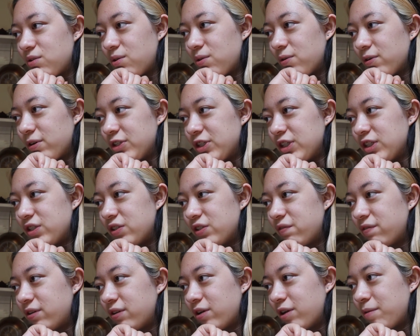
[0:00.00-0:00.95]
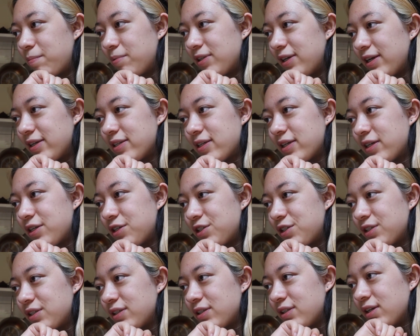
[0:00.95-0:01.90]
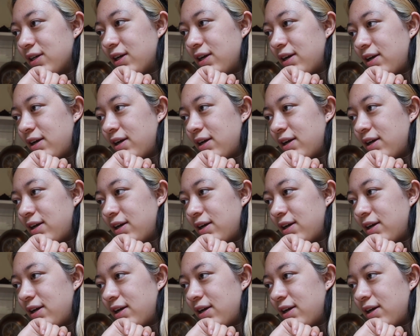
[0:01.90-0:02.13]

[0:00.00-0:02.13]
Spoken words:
origins of globalization,